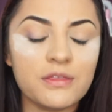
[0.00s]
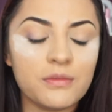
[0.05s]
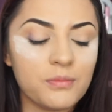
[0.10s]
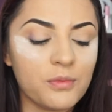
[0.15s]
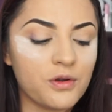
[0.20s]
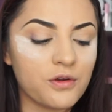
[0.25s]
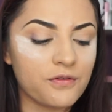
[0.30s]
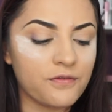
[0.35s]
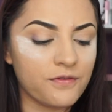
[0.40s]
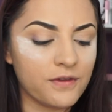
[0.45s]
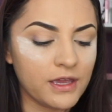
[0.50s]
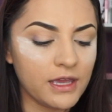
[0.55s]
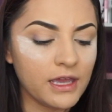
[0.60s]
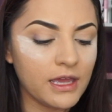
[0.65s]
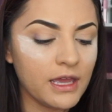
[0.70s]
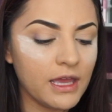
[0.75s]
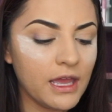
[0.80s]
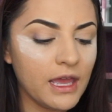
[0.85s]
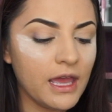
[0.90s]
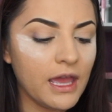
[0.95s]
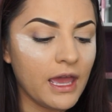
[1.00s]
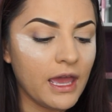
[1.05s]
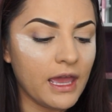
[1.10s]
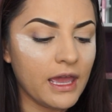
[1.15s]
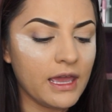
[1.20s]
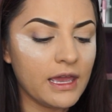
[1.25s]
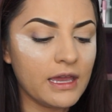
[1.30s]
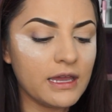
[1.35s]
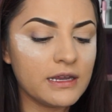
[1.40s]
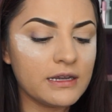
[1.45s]
Morphe.
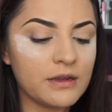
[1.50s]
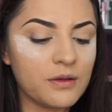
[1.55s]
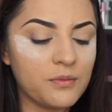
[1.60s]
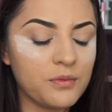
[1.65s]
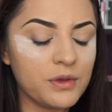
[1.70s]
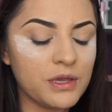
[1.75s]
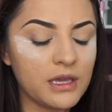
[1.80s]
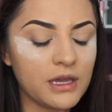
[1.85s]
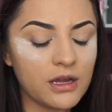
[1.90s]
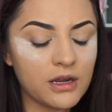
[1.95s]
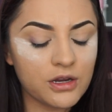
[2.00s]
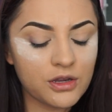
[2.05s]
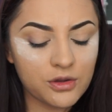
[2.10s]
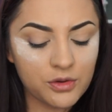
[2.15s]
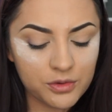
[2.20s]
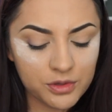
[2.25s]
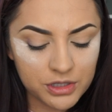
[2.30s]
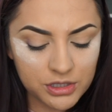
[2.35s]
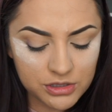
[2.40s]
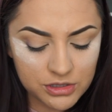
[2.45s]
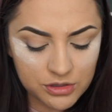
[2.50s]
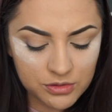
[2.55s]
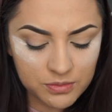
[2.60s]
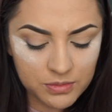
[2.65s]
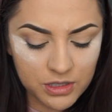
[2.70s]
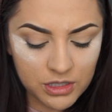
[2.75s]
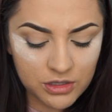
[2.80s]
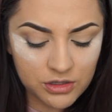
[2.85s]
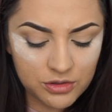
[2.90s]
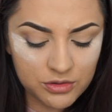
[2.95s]
And we are going to be
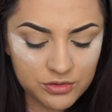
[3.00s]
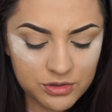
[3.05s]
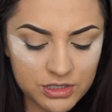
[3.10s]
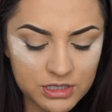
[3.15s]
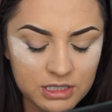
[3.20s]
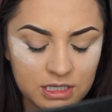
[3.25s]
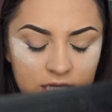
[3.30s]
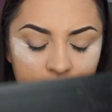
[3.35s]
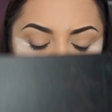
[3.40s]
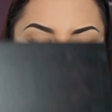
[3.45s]
using